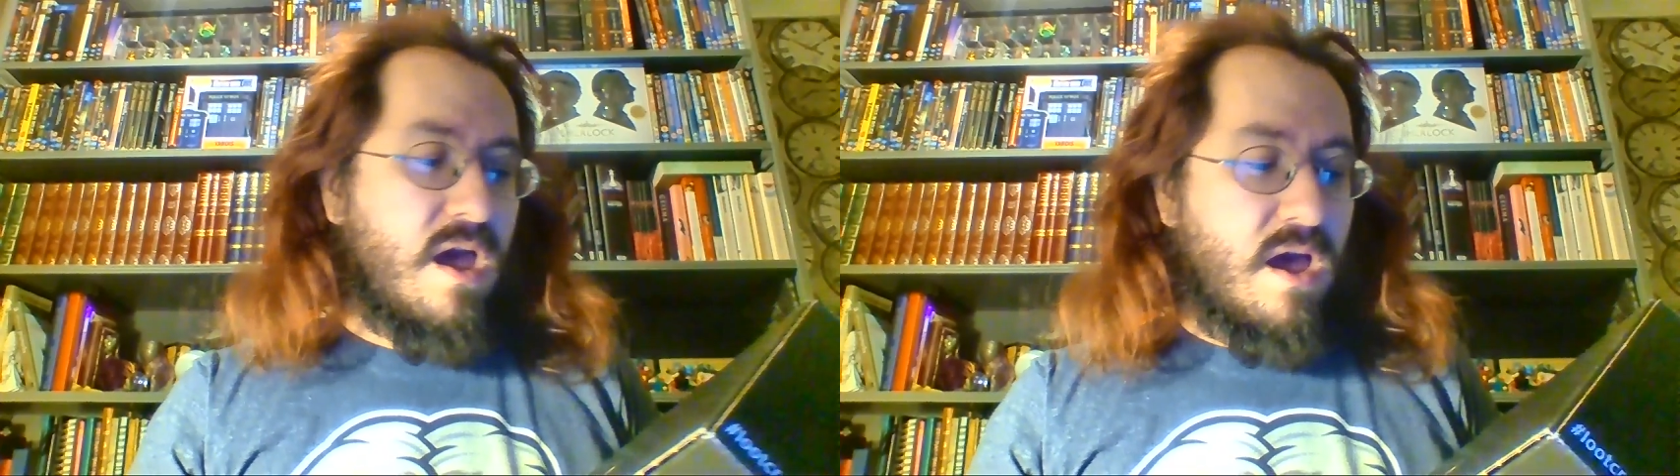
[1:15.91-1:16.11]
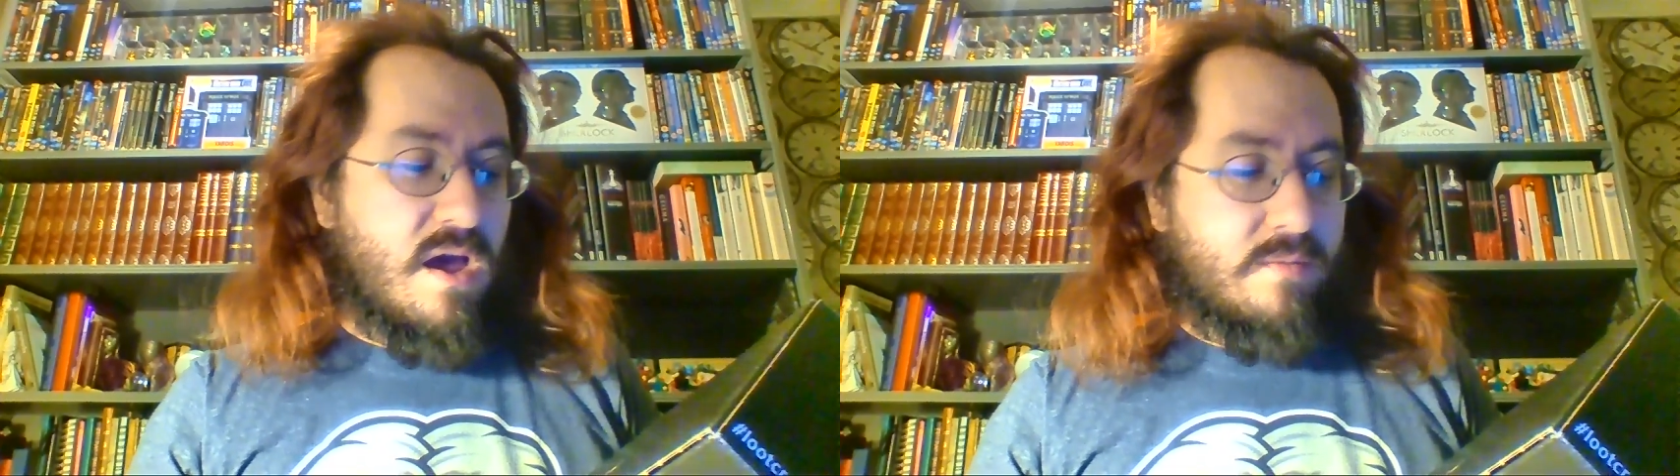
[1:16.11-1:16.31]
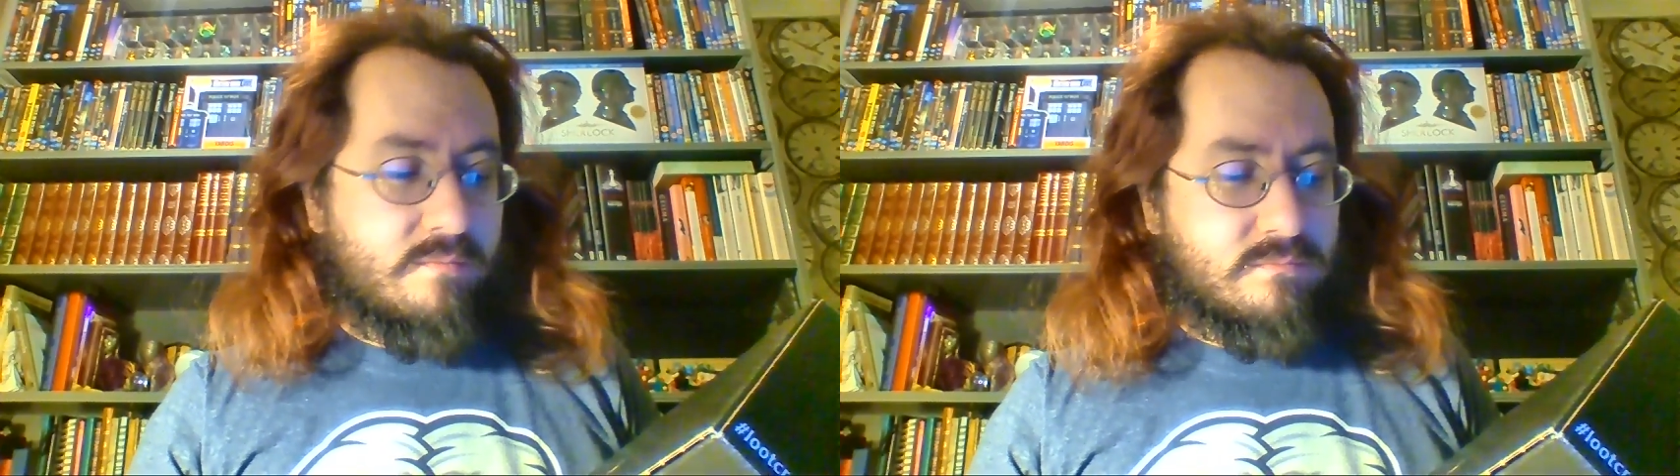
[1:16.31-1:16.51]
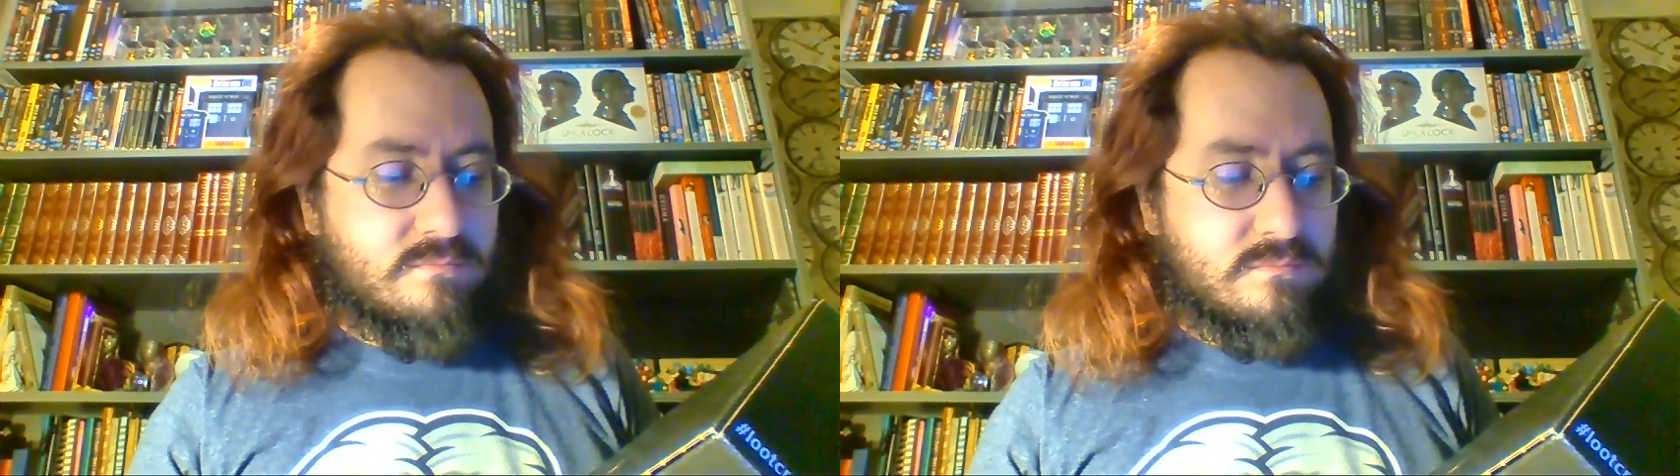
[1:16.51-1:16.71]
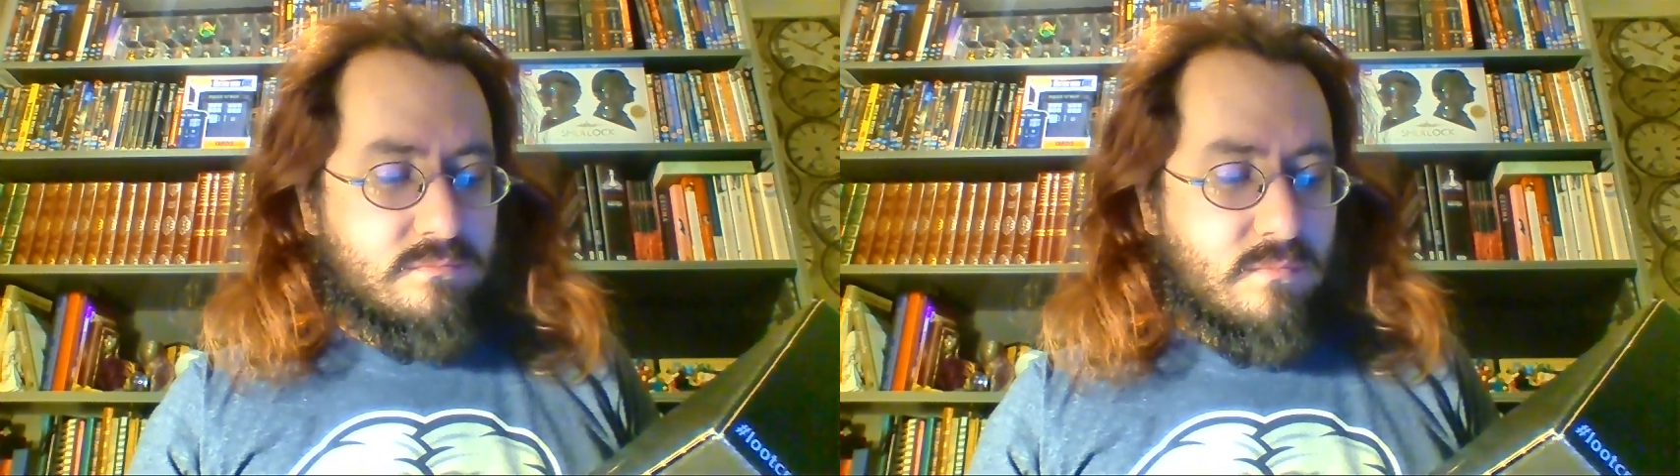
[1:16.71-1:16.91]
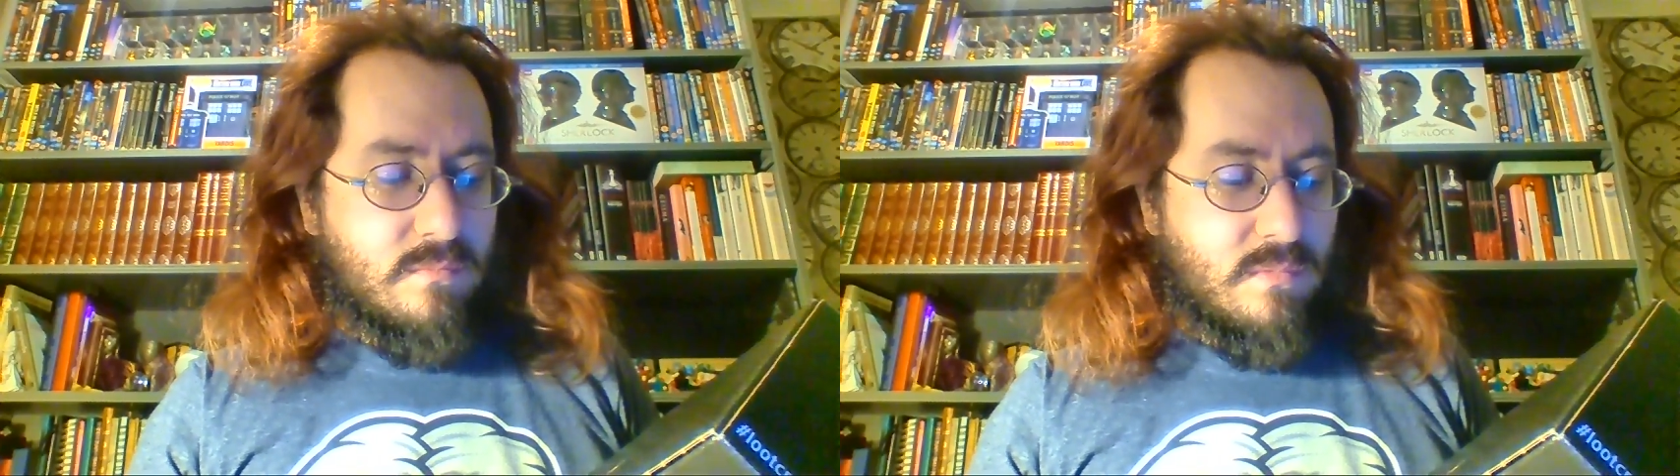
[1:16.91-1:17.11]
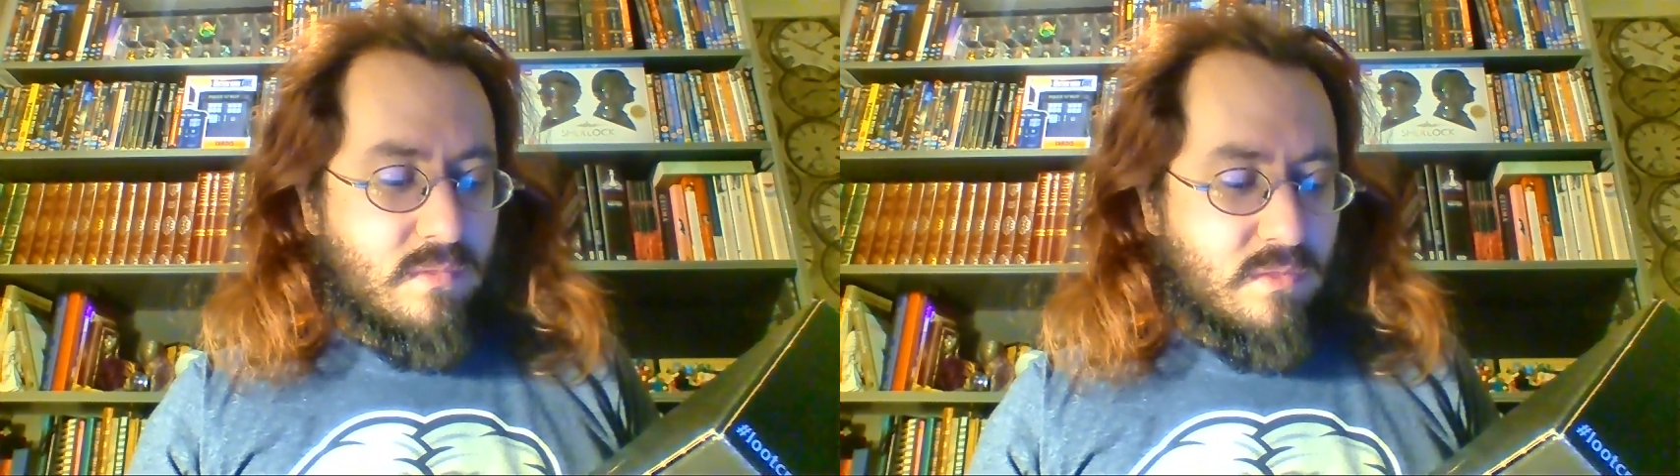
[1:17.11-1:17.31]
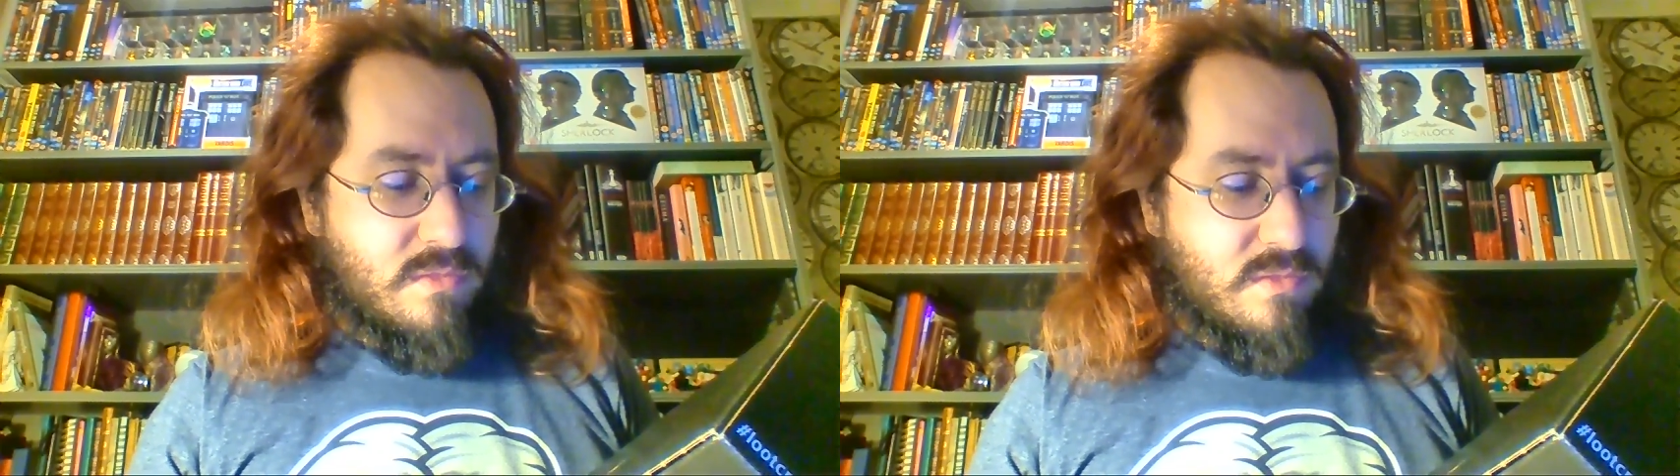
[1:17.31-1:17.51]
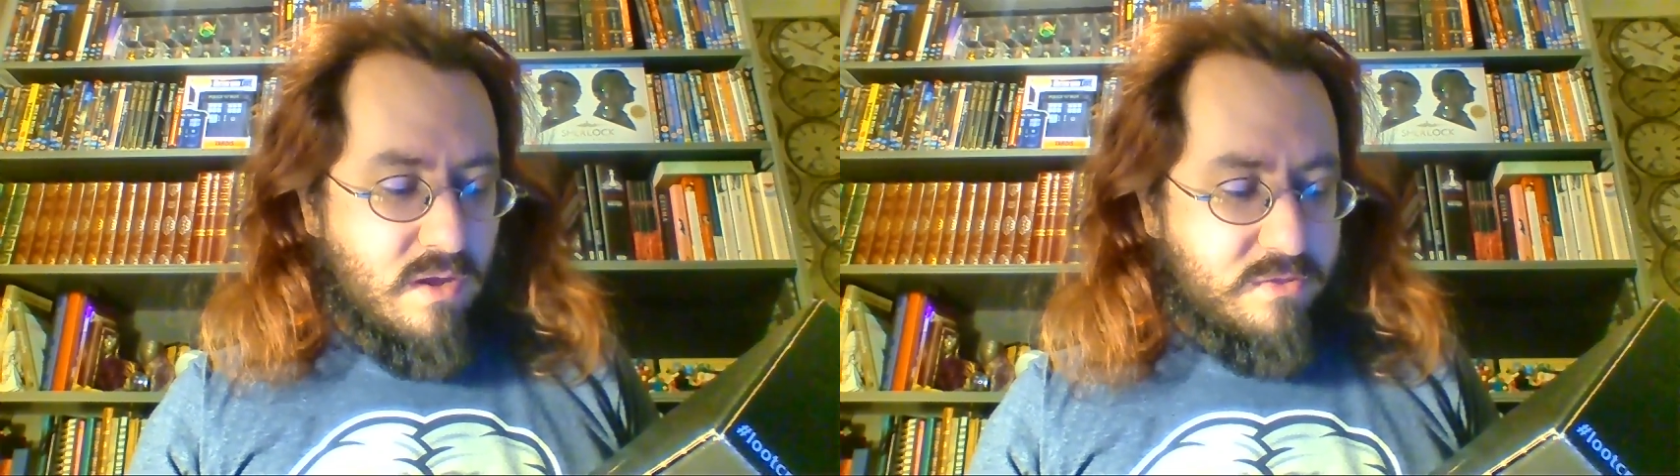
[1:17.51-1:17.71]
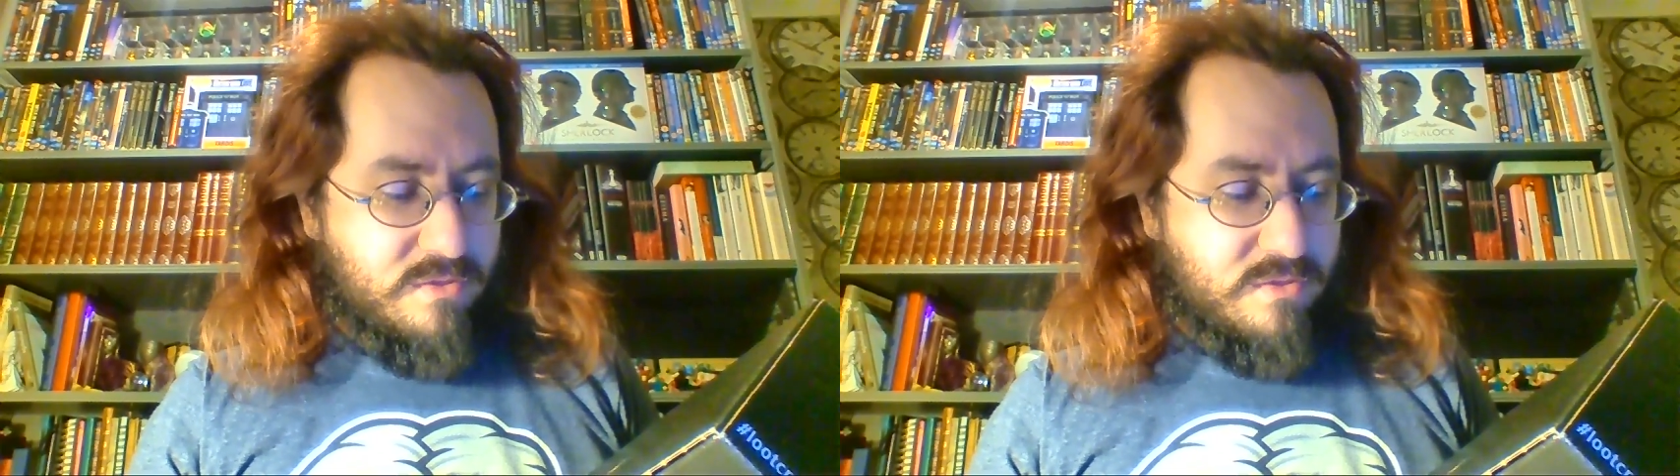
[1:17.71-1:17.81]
I